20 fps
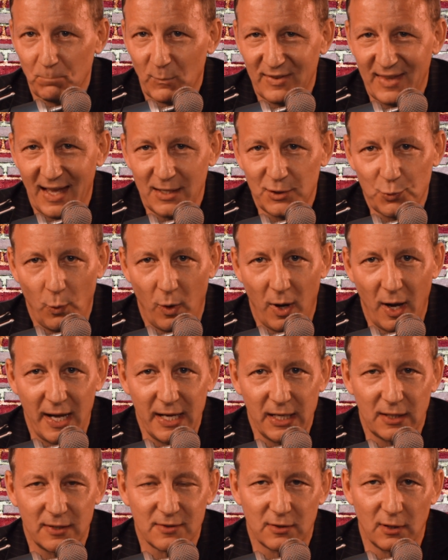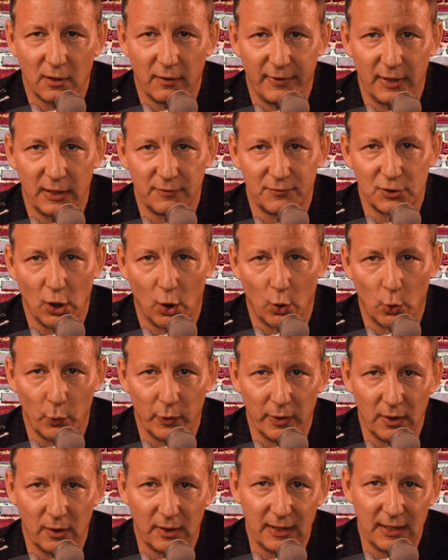That's why conservatives don't
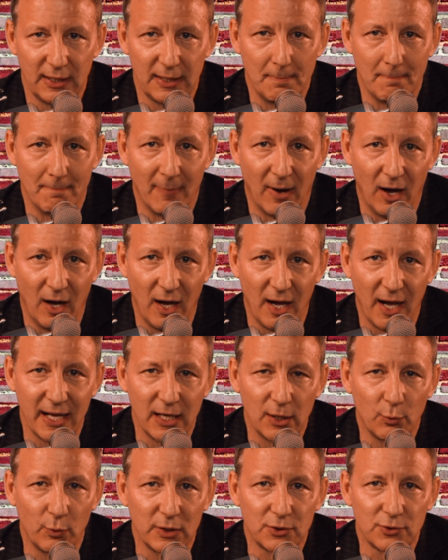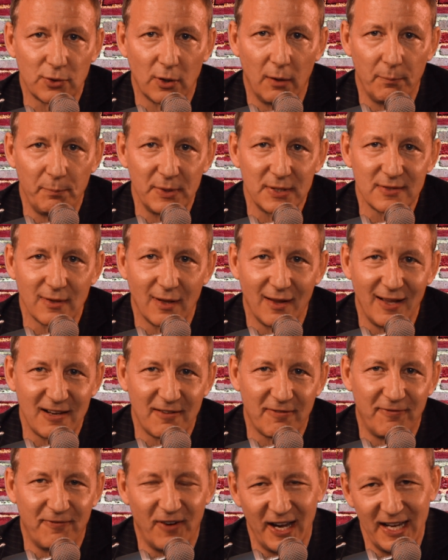really mind when Trump is
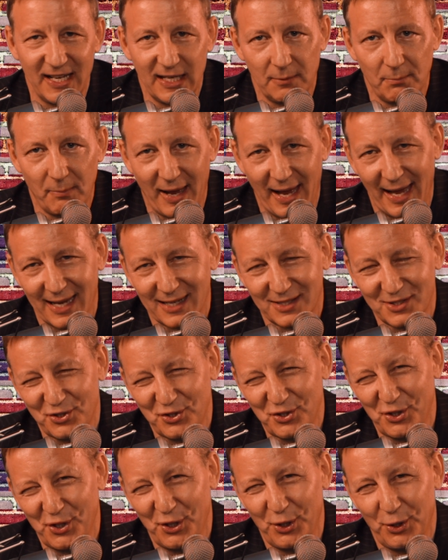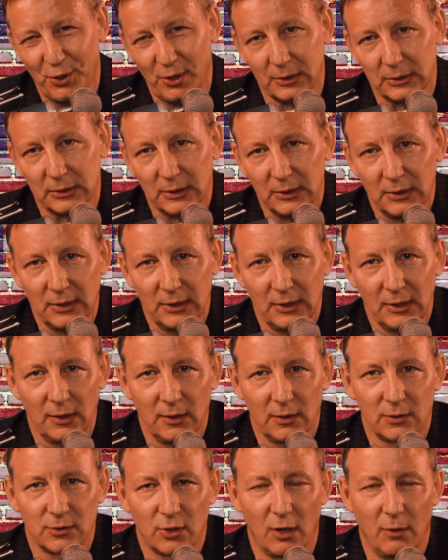like fighting back. Sure,
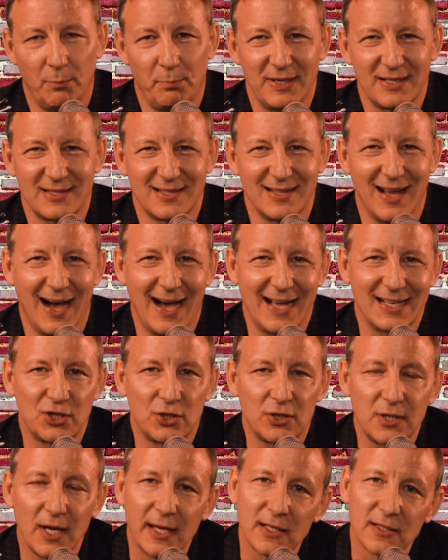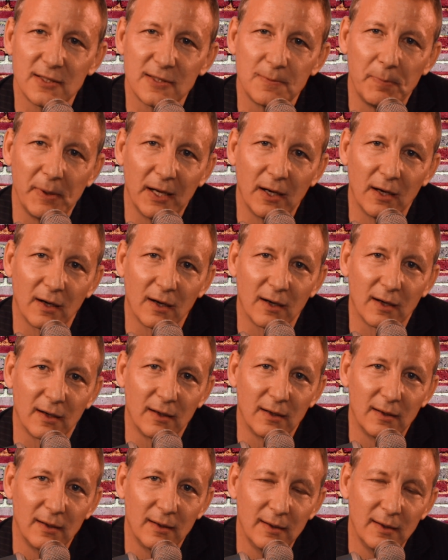Trump is not
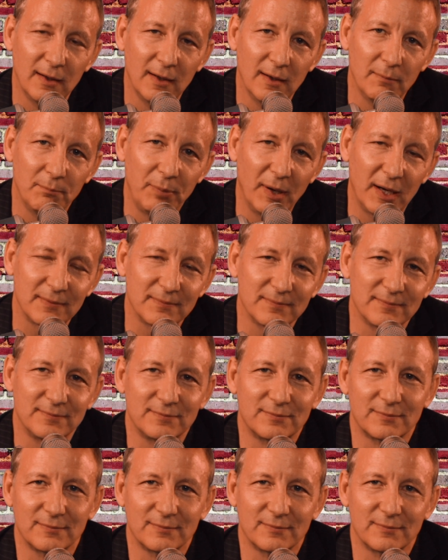Shakespeare, but